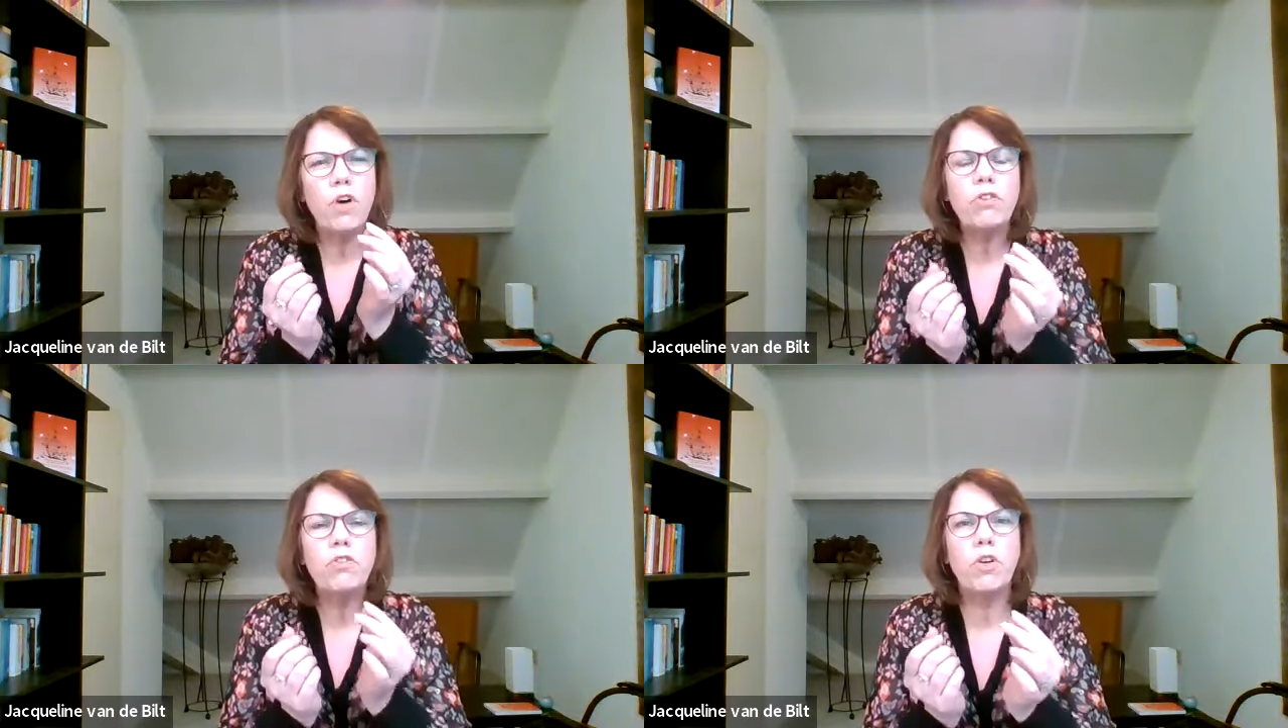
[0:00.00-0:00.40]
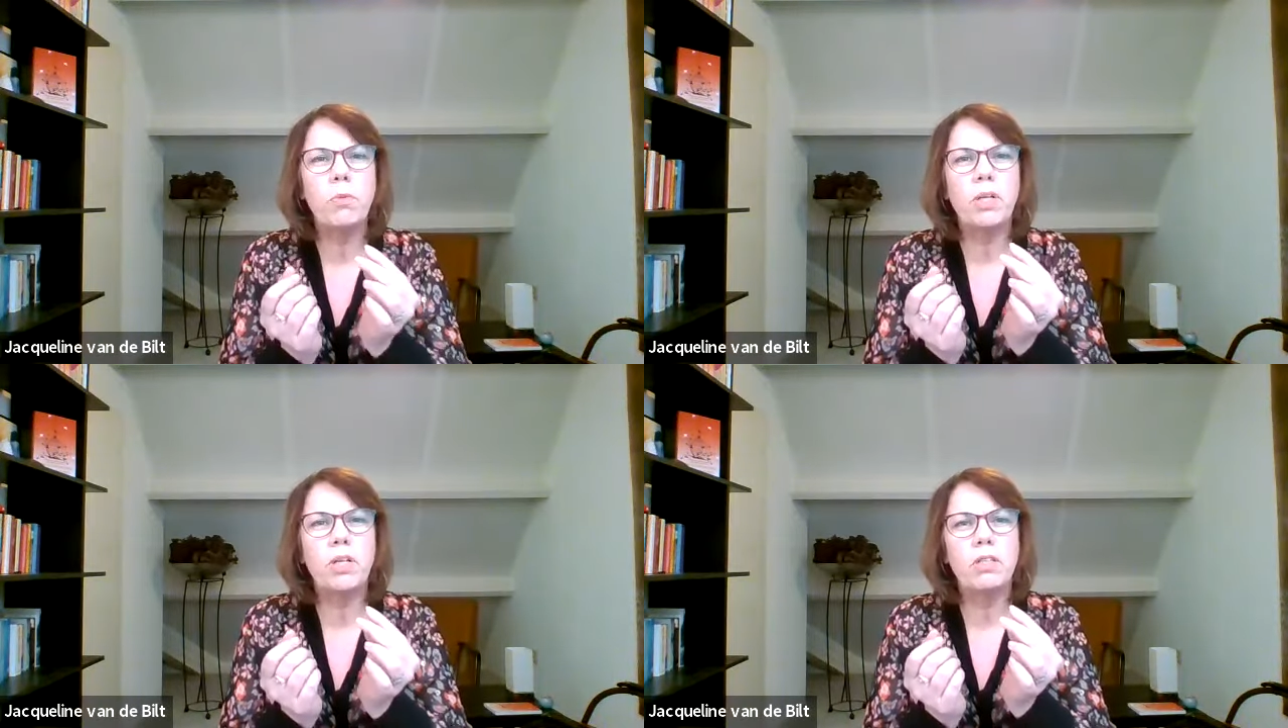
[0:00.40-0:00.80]

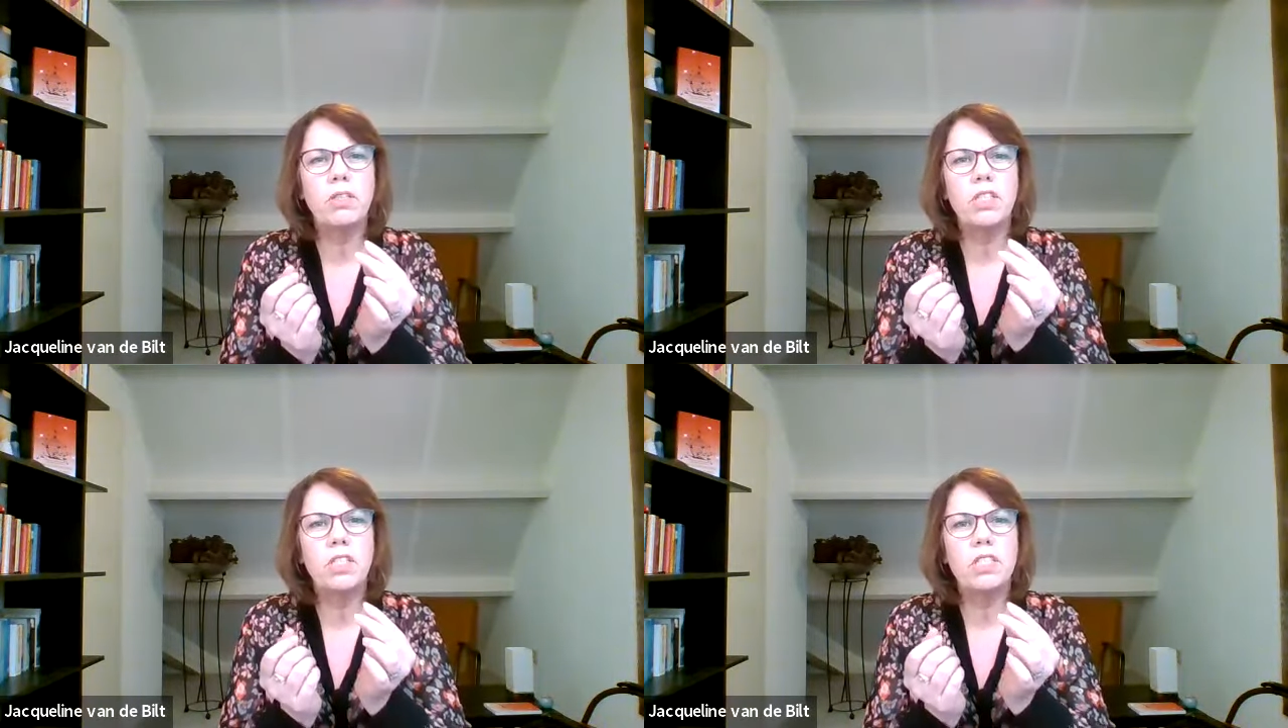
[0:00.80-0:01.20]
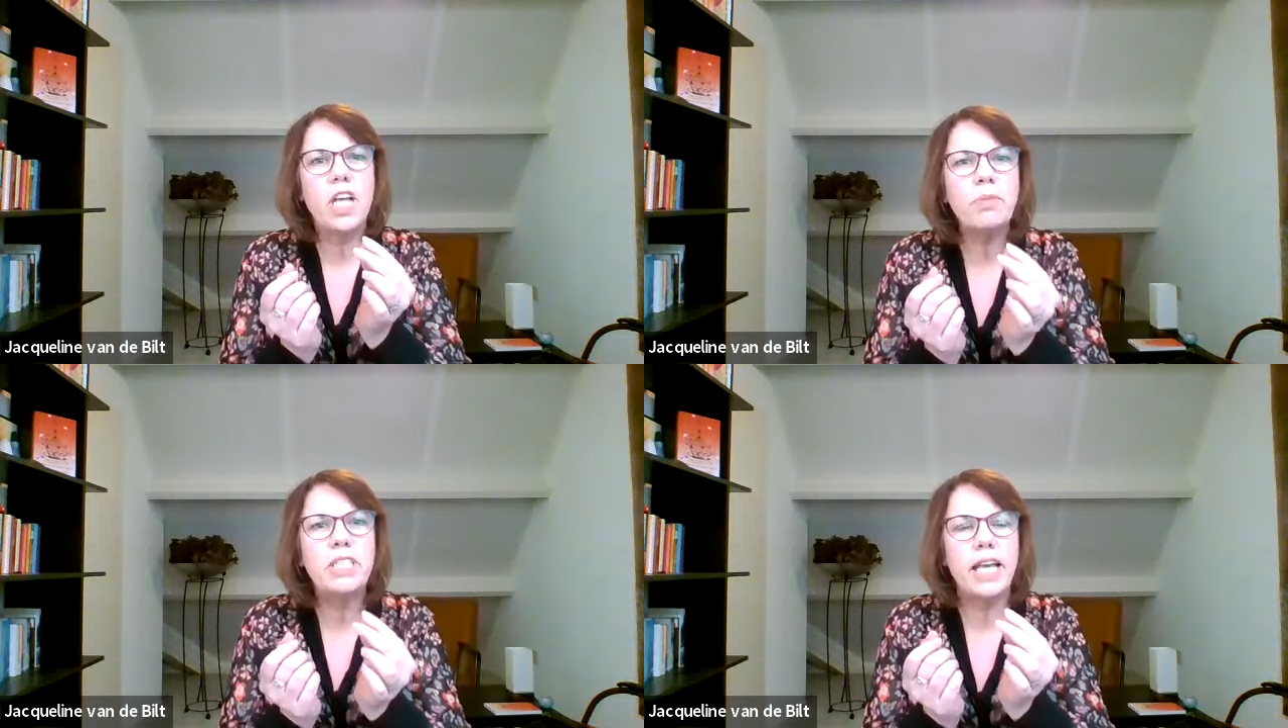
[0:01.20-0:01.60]
vulnerable
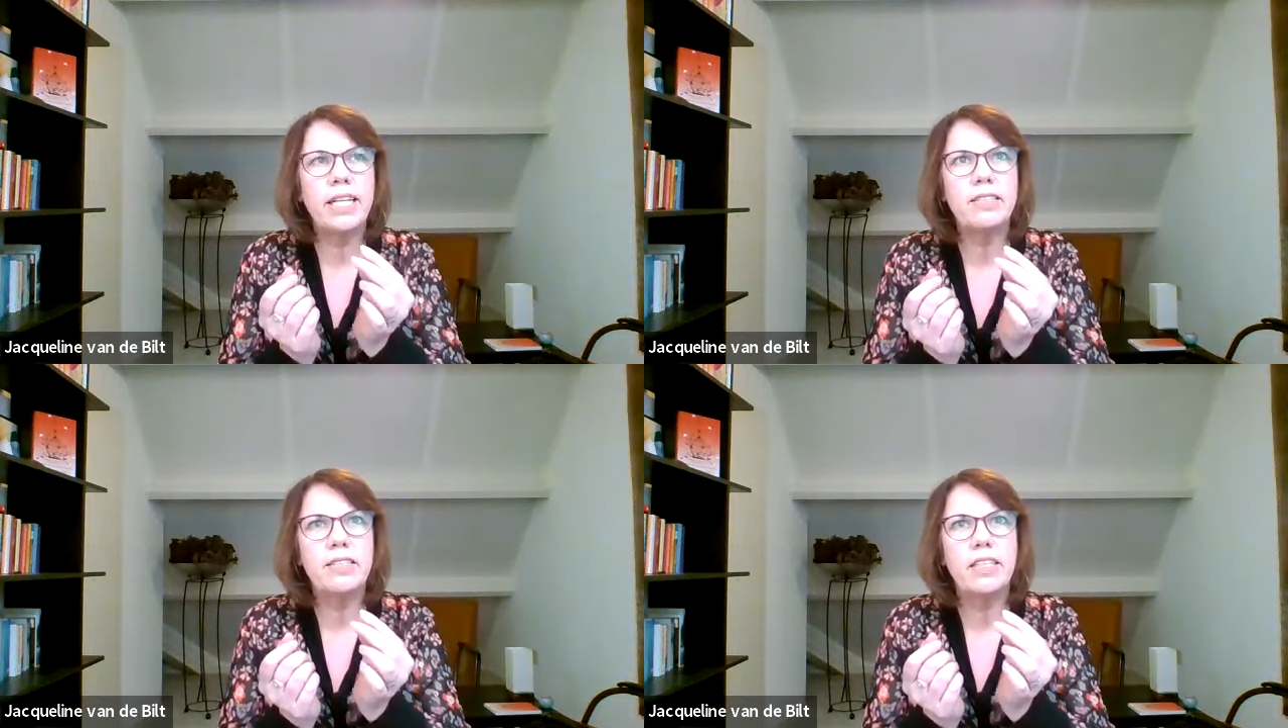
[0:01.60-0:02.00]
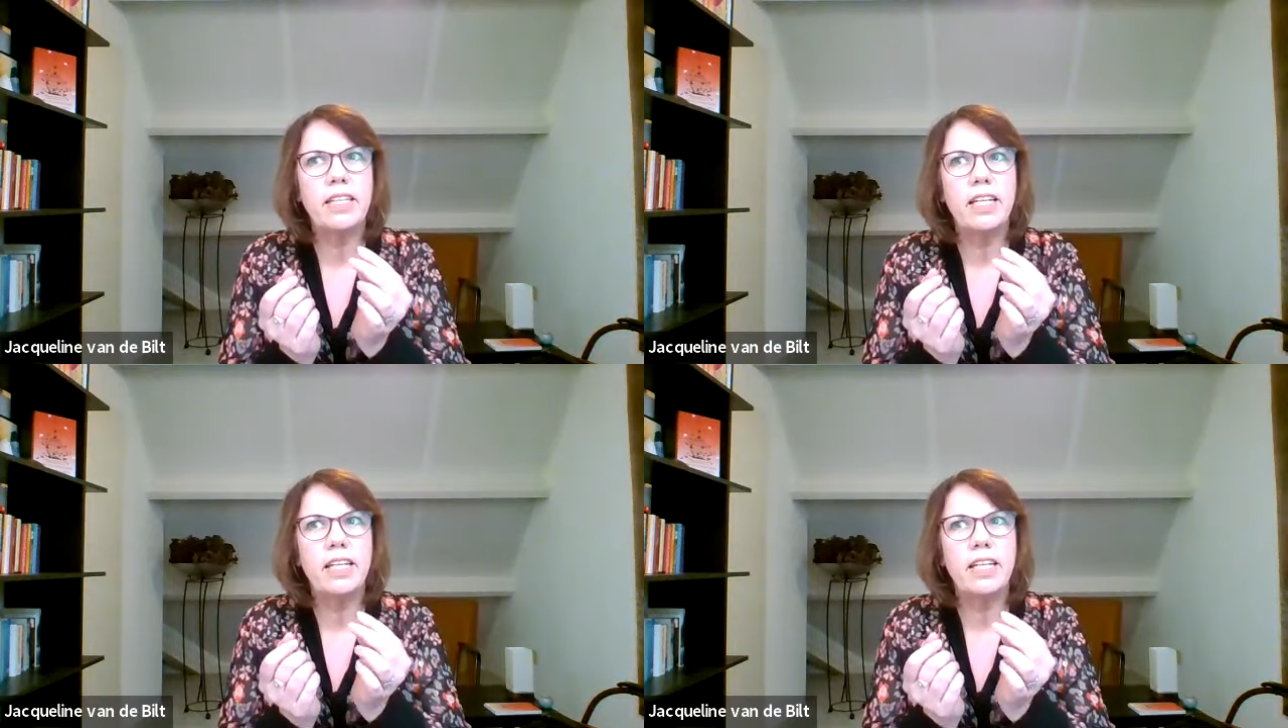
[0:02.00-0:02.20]
subject,